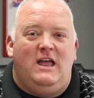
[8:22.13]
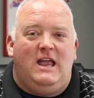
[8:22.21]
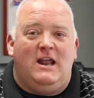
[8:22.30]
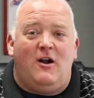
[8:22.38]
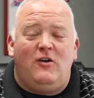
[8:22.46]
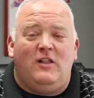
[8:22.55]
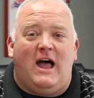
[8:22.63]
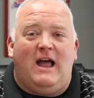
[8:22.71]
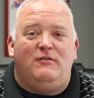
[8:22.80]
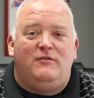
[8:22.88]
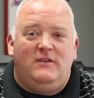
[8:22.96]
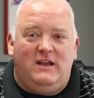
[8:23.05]
in our
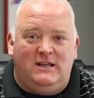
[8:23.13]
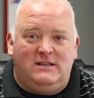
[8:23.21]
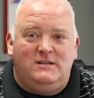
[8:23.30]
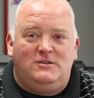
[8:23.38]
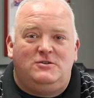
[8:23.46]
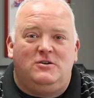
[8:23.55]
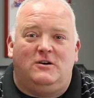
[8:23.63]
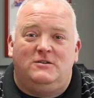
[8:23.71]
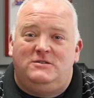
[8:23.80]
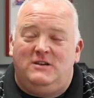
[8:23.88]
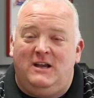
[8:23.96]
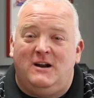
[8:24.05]
life, in this
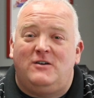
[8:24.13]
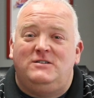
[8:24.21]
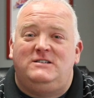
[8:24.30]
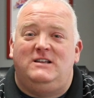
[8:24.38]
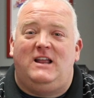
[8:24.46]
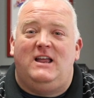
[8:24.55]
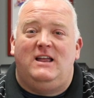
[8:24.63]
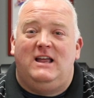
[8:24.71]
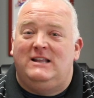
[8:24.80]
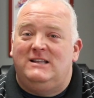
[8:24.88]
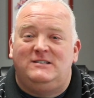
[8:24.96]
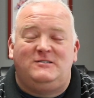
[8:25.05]
church, in our city,
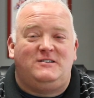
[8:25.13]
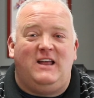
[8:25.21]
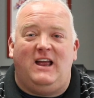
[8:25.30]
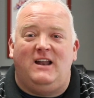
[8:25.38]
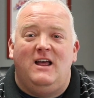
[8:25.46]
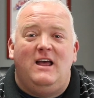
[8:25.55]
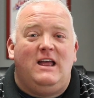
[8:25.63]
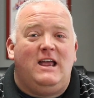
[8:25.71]
in this state,